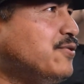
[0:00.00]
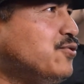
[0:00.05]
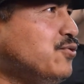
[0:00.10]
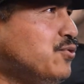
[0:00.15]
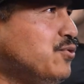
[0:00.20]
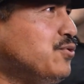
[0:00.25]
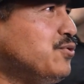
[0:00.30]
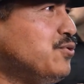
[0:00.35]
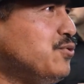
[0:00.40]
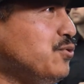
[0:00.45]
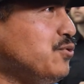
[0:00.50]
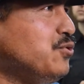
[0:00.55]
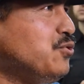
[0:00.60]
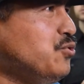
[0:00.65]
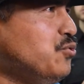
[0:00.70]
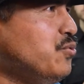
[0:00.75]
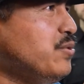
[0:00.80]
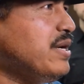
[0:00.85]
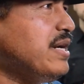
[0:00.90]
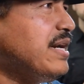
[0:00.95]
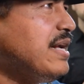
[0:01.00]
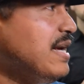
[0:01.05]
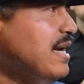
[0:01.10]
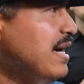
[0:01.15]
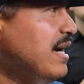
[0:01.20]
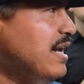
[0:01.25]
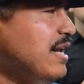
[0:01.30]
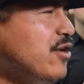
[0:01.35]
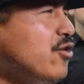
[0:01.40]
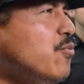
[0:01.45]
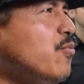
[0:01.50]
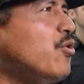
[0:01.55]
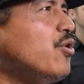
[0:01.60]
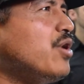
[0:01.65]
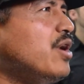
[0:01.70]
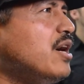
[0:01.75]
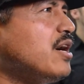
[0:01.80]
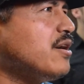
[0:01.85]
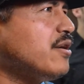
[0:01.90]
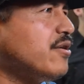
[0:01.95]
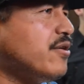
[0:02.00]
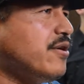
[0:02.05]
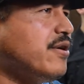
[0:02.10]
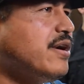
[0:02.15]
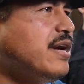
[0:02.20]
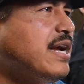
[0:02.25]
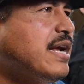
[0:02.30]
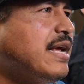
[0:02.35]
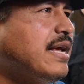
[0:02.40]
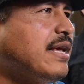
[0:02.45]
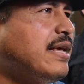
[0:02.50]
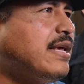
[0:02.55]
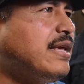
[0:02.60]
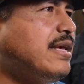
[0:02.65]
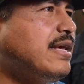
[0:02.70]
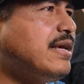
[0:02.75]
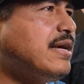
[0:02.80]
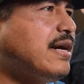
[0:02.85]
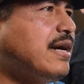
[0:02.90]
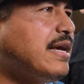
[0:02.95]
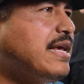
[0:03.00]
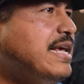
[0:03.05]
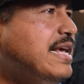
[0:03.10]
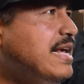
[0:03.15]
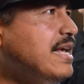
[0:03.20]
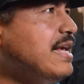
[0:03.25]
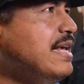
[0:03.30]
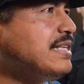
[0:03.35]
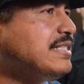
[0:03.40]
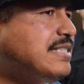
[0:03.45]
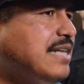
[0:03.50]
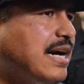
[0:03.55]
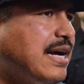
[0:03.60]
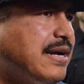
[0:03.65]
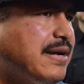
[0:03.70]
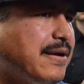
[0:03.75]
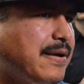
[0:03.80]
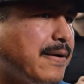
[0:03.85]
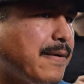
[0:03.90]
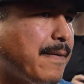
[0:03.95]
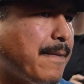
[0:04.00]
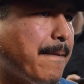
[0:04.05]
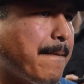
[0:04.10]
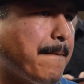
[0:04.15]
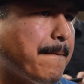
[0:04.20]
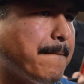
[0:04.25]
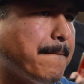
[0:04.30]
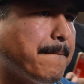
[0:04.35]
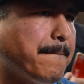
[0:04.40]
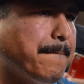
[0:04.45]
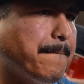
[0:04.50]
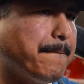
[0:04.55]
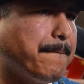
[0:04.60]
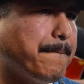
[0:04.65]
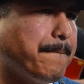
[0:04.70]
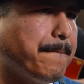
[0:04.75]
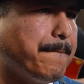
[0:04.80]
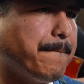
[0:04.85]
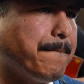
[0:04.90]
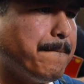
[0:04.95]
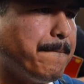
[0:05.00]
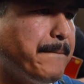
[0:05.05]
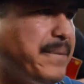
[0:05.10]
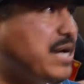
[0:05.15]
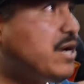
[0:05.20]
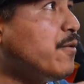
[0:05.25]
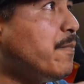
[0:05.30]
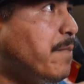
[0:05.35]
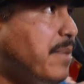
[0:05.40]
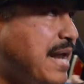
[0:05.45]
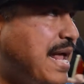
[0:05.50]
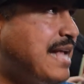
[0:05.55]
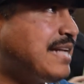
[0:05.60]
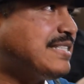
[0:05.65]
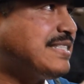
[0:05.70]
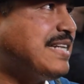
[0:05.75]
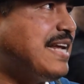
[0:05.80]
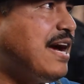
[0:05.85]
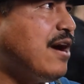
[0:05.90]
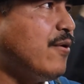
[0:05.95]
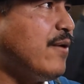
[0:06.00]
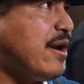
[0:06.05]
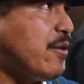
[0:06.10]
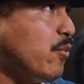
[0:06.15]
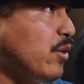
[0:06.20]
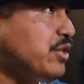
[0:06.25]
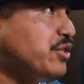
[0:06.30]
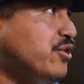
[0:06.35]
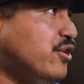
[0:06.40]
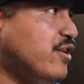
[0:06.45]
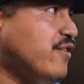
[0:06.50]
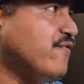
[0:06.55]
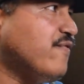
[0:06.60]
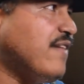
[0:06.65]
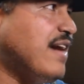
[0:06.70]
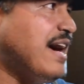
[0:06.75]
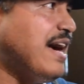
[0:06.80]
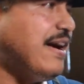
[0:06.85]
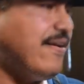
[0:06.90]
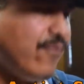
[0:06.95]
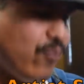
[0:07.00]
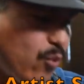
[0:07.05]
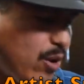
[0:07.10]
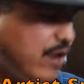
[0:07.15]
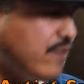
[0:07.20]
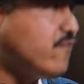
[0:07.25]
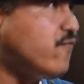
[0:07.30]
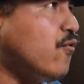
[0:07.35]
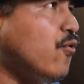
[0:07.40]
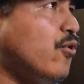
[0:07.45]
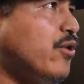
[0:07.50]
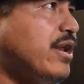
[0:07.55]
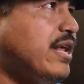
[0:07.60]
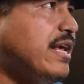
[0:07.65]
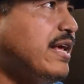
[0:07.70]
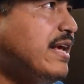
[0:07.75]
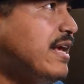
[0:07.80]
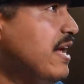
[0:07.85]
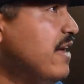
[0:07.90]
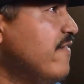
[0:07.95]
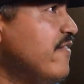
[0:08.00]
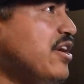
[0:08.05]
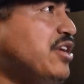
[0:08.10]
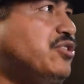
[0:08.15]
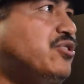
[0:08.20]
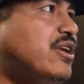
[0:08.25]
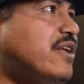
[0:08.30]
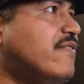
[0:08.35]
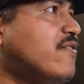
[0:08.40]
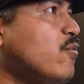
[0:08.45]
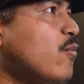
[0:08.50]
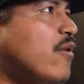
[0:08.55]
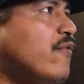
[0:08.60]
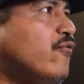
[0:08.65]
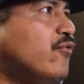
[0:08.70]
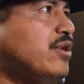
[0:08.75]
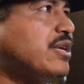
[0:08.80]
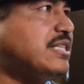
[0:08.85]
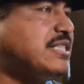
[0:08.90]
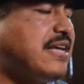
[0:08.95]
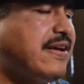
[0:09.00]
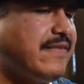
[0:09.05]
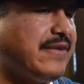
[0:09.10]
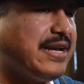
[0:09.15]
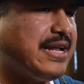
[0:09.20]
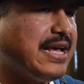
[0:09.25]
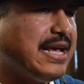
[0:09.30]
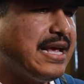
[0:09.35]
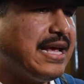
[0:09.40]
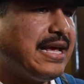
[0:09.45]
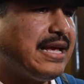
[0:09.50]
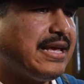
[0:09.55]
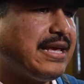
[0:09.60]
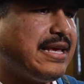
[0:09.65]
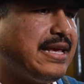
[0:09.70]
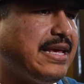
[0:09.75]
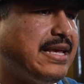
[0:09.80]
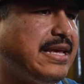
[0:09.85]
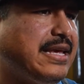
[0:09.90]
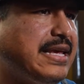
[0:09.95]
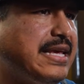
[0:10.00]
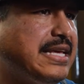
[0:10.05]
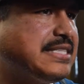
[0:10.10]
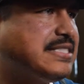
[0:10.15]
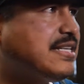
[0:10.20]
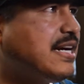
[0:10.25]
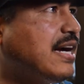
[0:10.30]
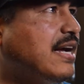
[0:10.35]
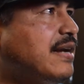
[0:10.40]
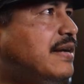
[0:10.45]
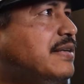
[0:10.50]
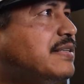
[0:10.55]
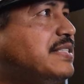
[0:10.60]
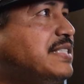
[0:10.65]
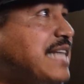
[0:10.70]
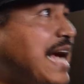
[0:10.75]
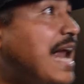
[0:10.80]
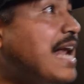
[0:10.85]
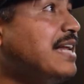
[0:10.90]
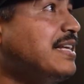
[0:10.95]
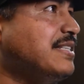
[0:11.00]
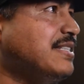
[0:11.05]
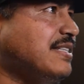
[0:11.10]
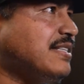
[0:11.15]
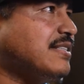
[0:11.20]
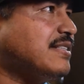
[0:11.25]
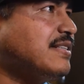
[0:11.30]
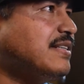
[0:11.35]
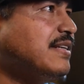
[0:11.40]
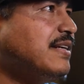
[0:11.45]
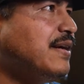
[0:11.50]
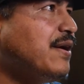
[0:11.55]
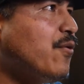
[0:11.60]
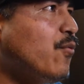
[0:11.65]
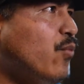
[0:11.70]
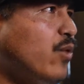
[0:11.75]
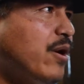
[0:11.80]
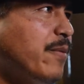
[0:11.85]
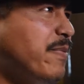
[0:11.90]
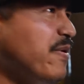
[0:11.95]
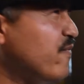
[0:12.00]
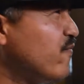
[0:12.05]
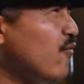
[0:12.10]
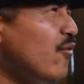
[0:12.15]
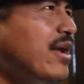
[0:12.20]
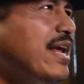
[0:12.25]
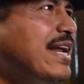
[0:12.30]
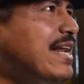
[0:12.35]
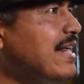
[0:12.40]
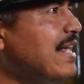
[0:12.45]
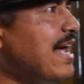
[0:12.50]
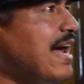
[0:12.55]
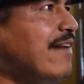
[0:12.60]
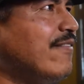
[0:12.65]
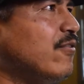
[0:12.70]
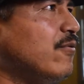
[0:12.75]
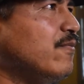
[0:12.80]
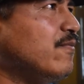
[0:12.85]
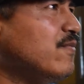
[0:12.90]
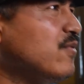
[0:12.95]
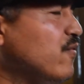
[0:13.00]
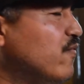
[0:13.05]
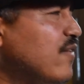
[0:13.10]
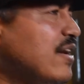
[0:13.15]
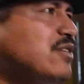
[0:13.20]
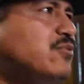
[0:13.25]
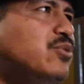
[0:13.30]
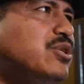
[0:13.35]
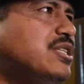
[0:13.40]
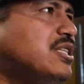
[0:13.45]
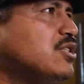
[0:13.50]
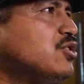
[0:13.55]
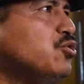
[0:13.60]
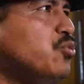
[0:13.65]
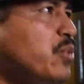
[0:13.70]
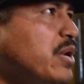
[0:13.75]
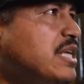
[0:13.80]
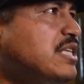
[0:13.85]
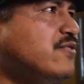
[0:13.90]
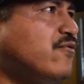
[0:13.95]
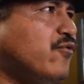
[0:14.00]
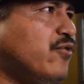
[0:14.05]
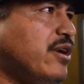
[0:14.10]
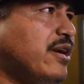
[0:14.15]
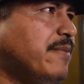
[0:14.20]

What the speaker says: to do it, a little more hunger. He's got bigger plans now at 135, 140, eventually even 147. He's got challenges where before he didn't have them. The fights were just too easy for